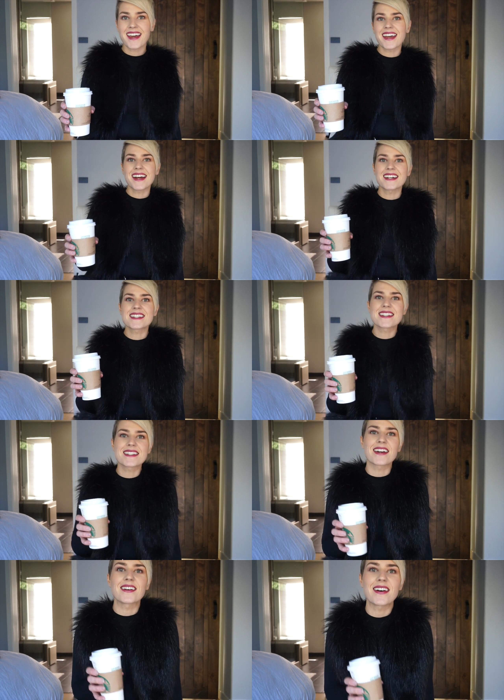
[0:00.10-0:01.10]
Hey guys,
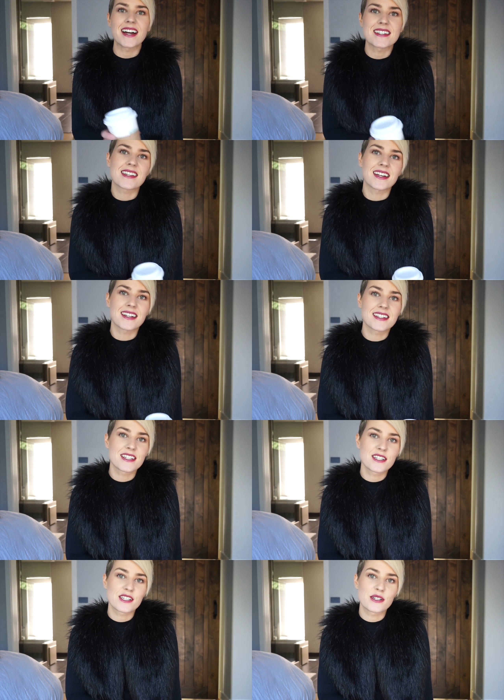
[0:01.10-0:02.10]
so I decided
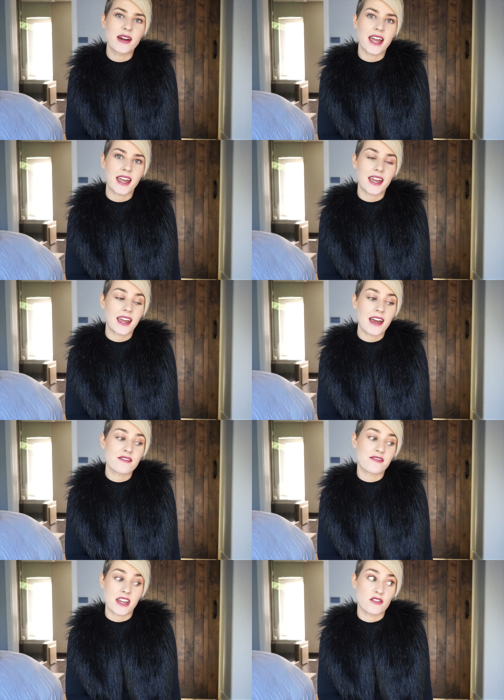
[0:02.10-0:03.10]
to do a
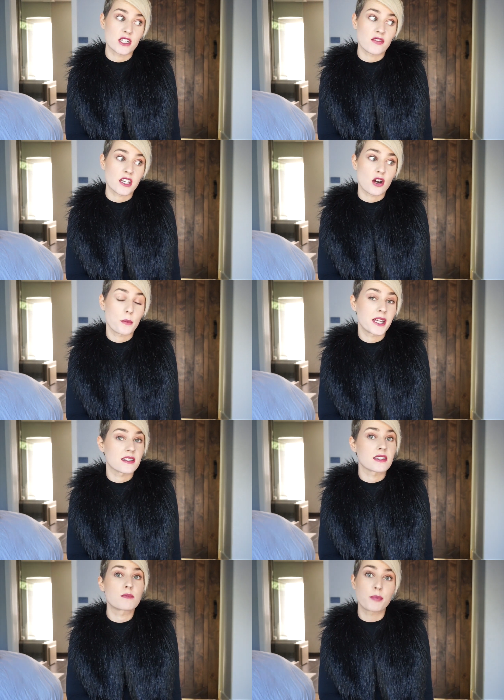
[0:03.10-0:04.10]
favorites video
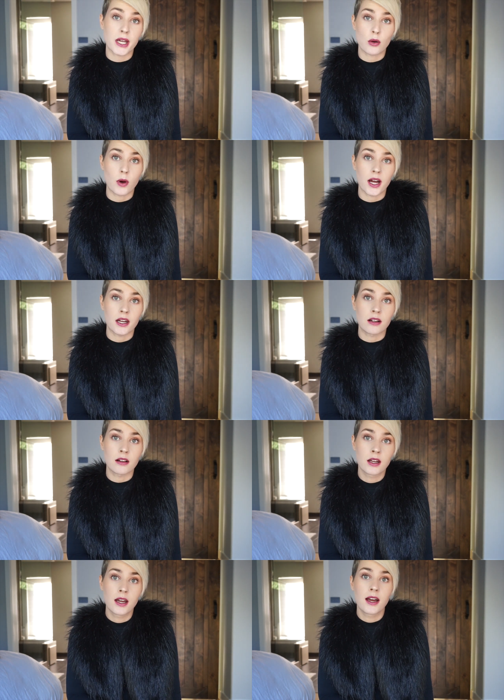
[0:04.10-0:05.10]
because it's been a
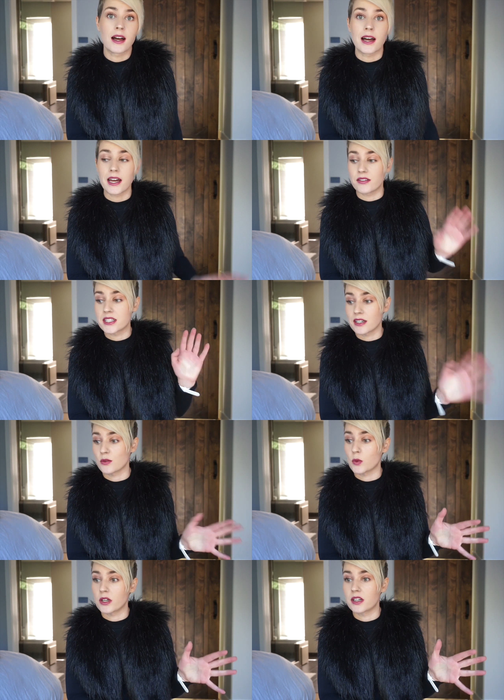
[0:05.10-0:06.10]
while. I haven't
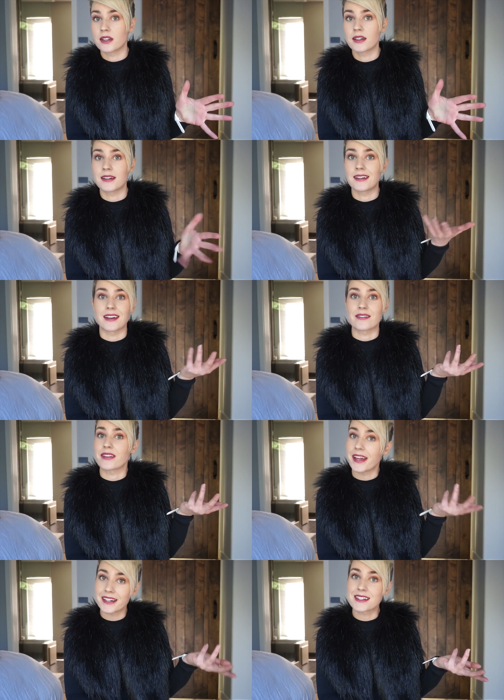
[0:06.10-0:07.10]
done one and I've
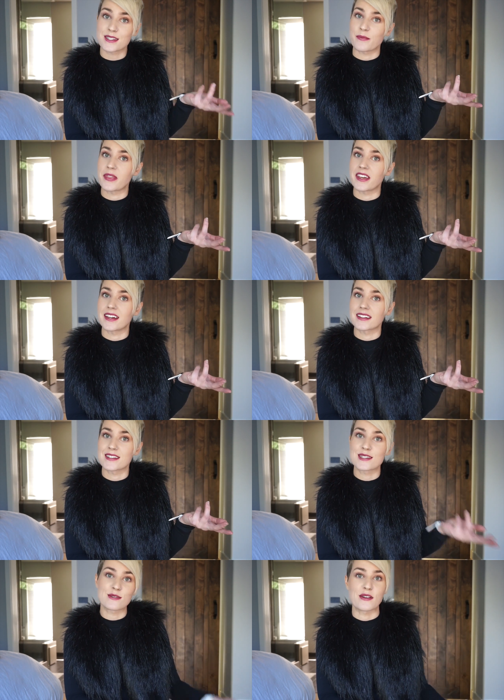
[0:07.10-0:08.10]
liked some
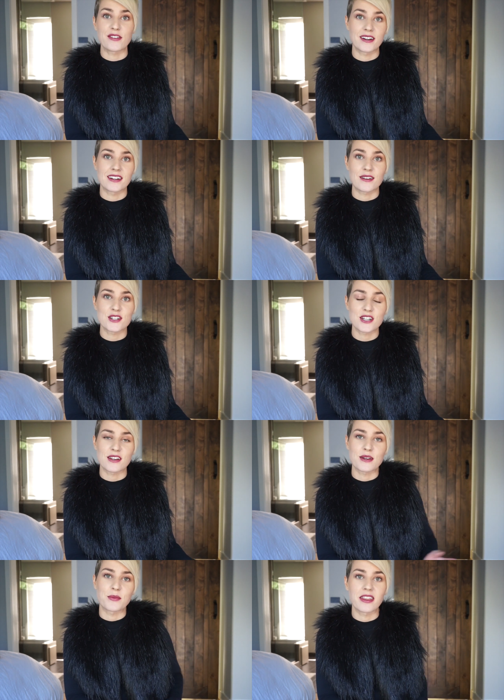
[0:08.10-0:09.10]
things, so I figured I would
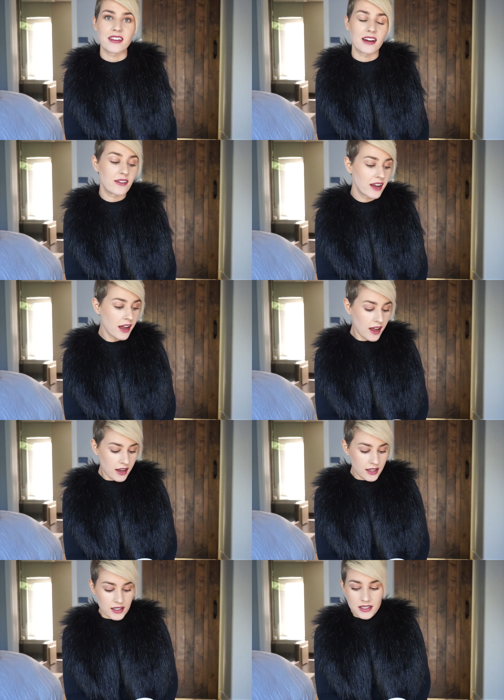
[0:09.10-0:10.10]
share them with you.
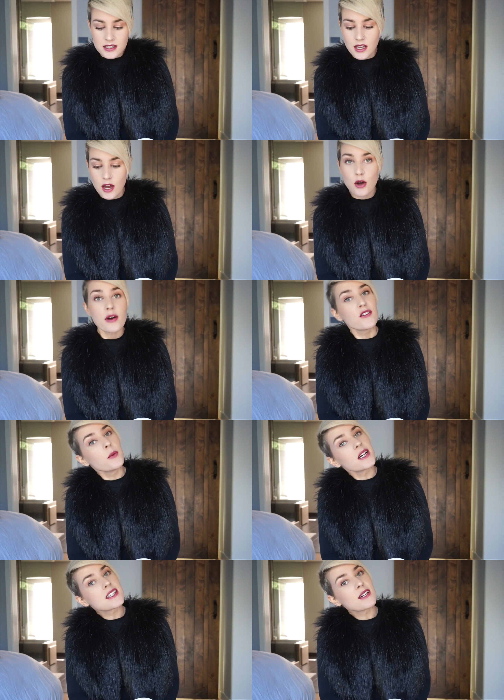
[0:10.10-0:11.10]
So if you
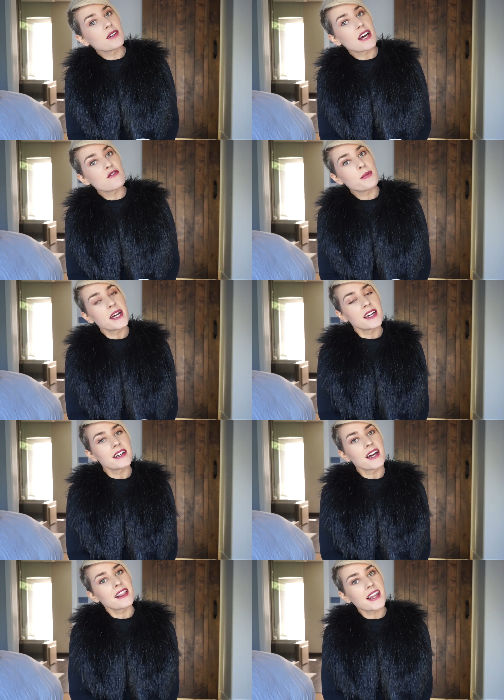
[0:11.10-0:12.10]
want to see what I've
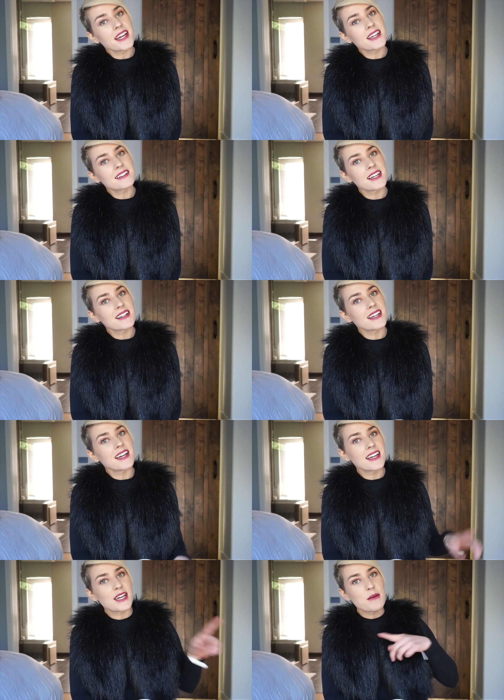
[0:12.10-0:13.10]
been liking
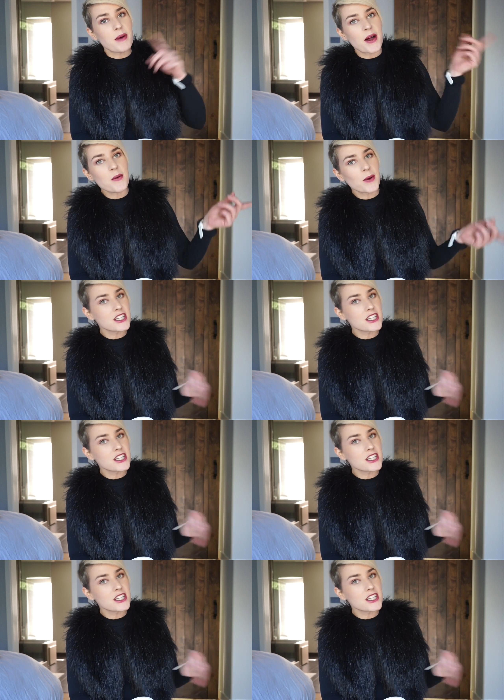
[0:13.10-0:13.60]
lately, keep on